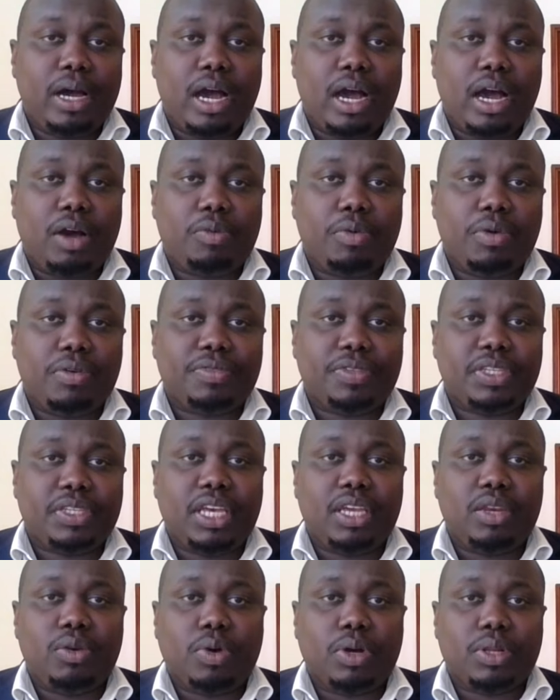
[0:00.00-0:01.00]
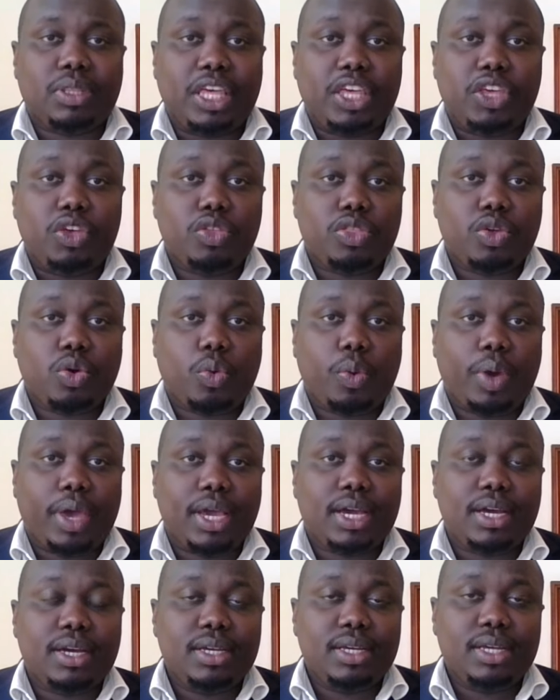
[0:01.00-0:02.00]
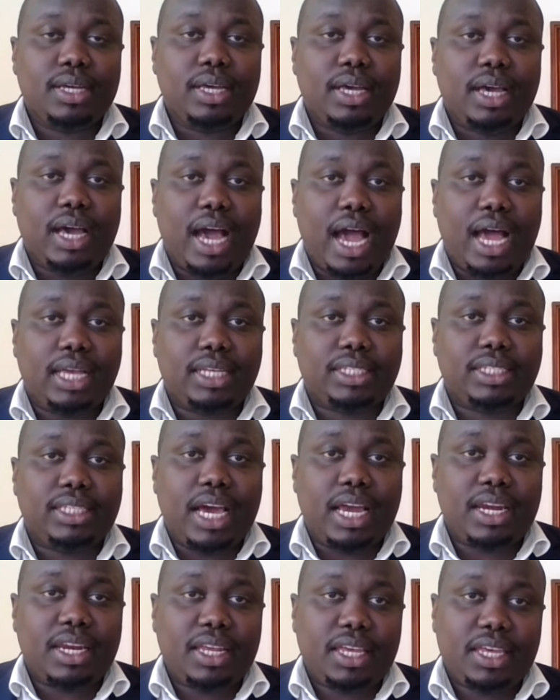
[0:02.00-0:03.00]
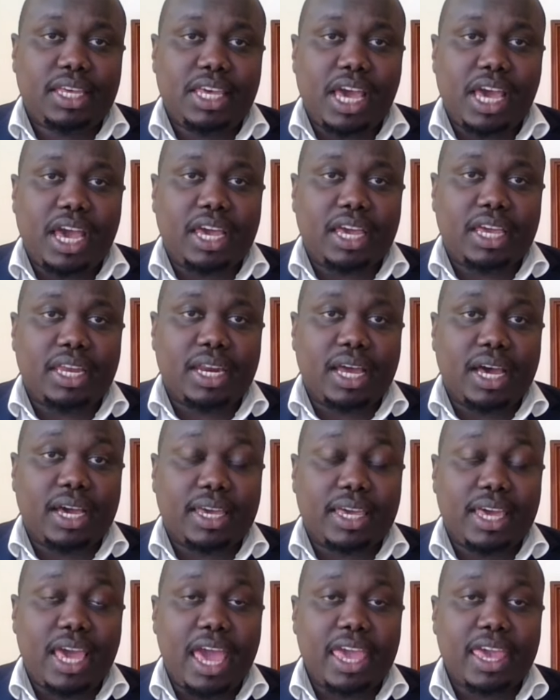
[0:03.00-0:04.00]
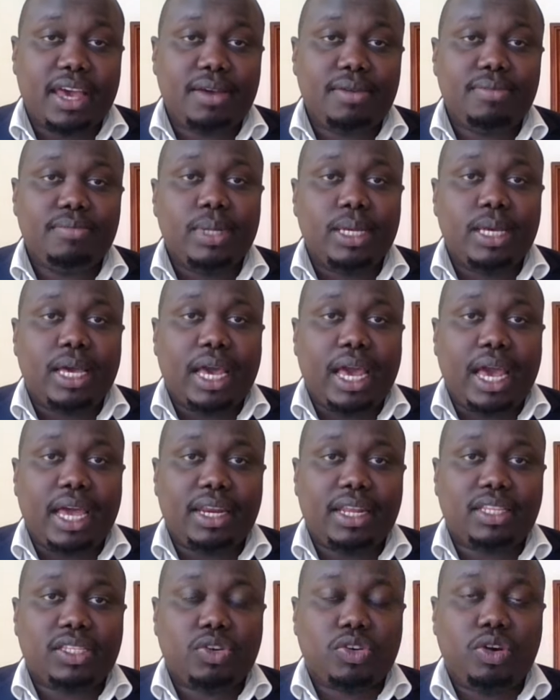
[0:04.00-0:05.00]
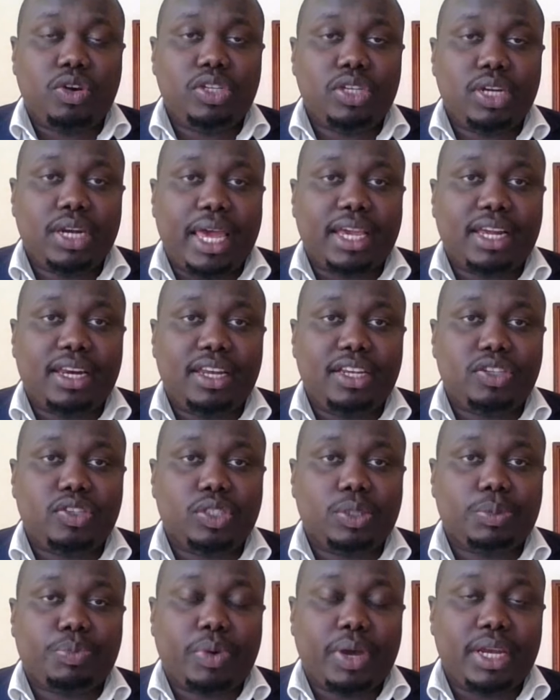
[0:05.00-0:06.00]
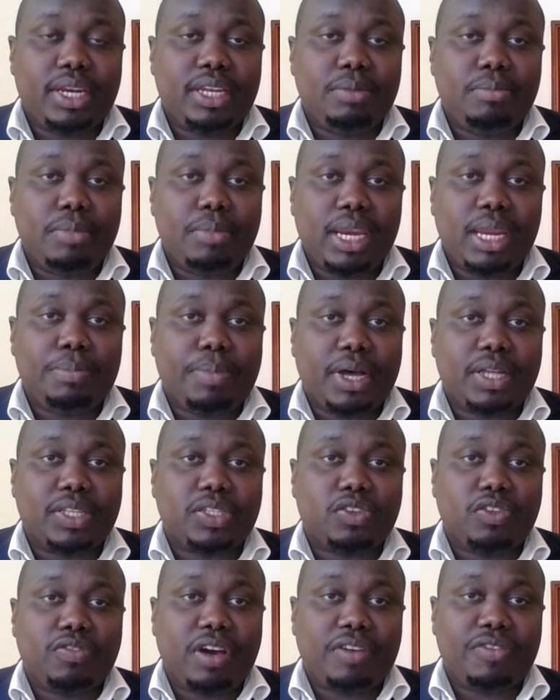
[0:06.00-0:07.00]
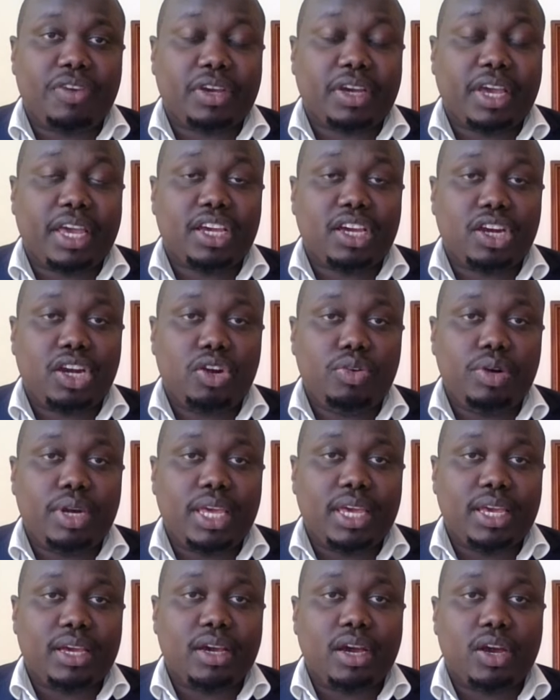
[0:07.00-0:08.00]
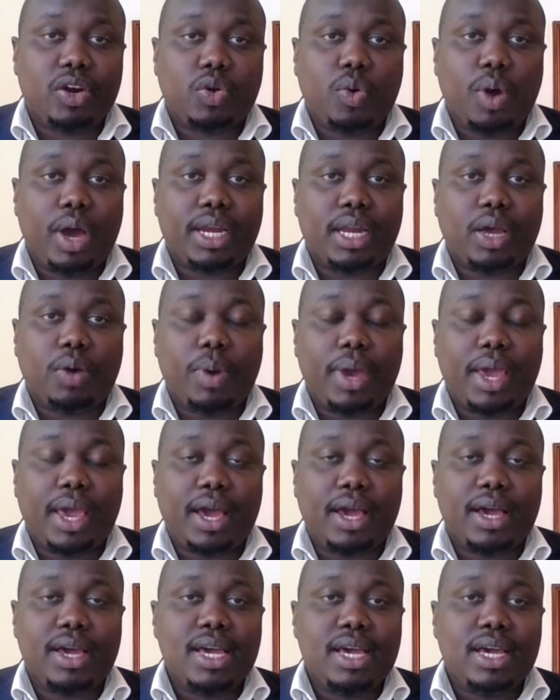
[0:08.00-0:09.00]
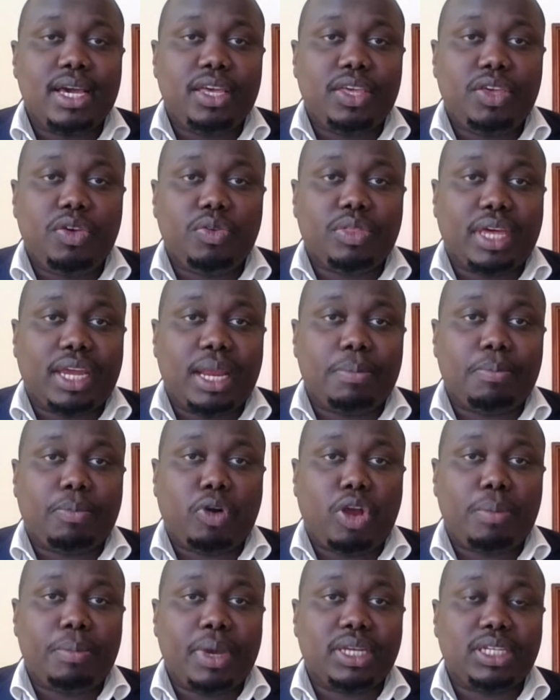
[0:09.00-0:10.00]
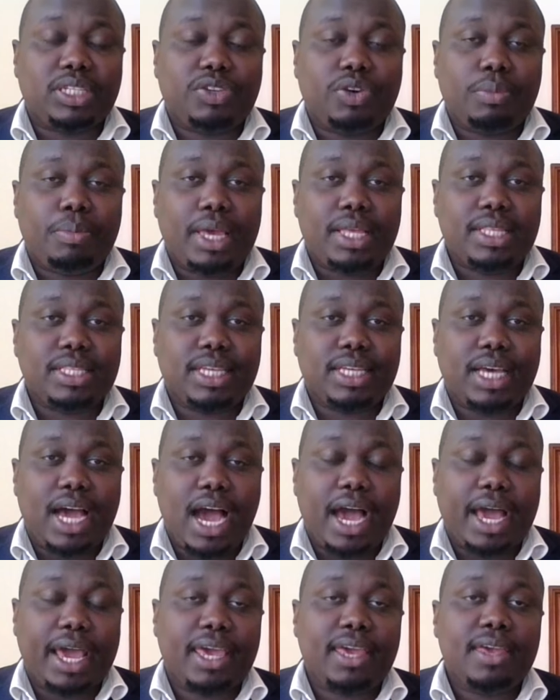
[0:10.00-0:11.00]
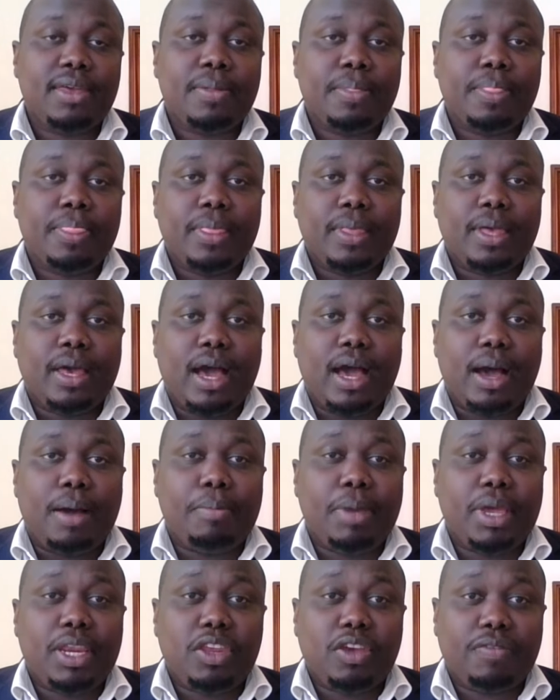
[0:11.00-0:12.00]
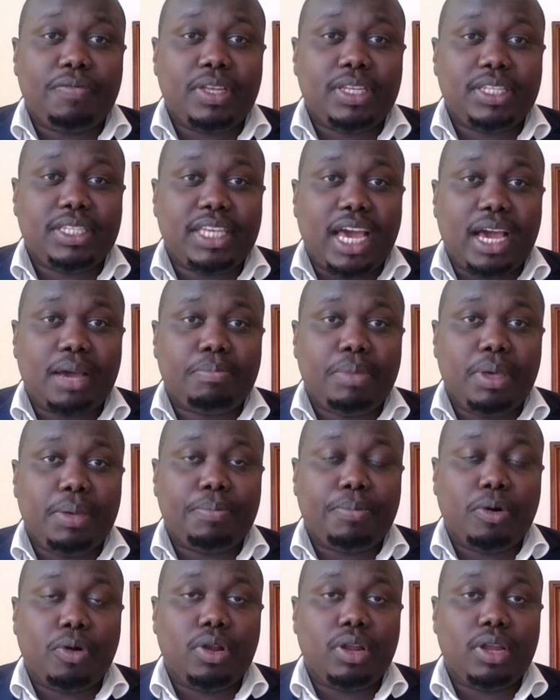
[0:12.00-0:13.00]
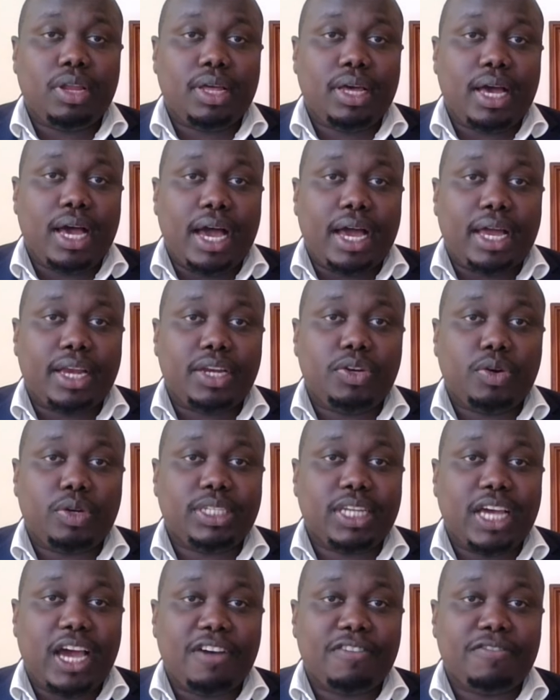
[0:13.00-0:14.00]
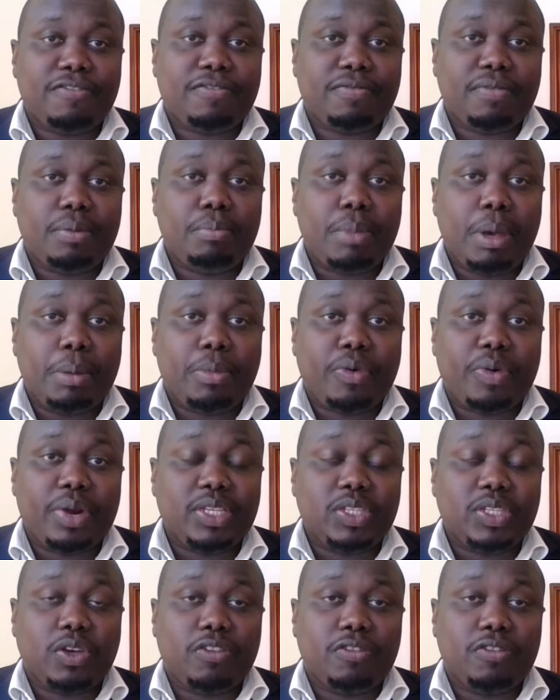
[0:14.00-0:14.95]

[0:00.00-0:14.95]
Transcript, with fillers: Uh, we've seen what the youth quake has done here in uh, Kenya, and it's going likely to spread in many parts of Africa, including Rwanda, where youth unemployment remains high uh, many of these young people uh, don't have memories